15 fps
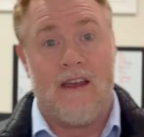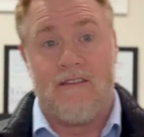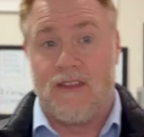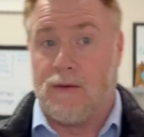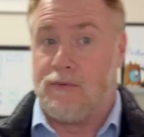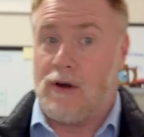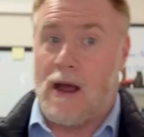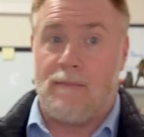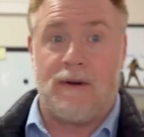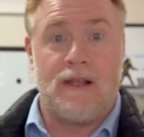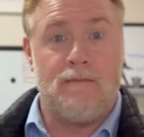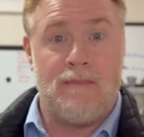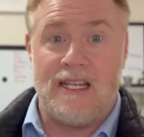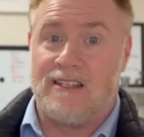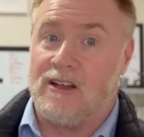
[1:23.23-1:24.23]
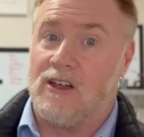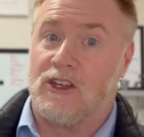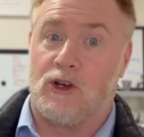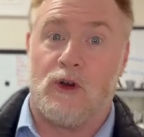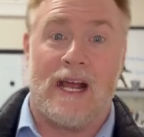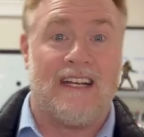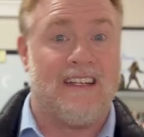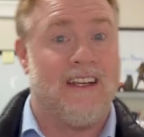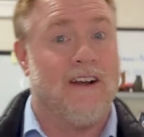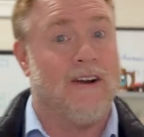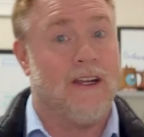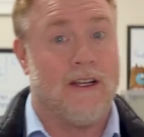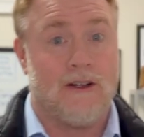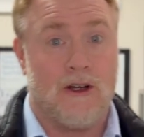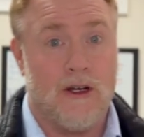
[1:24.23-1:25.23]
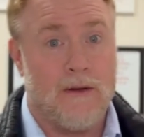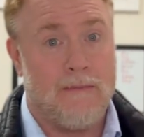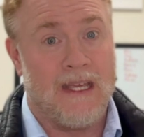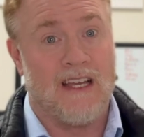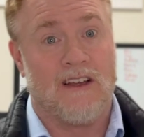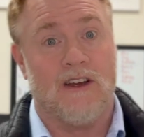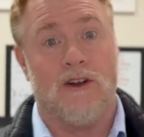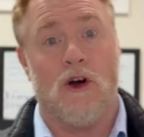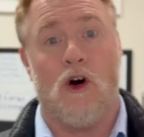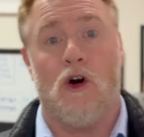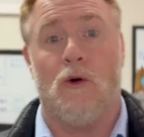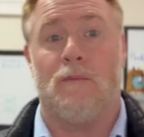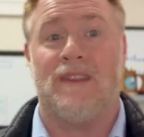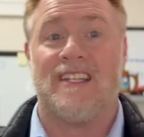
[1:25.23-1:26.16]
If the property meets all the criteria, it could be a good home.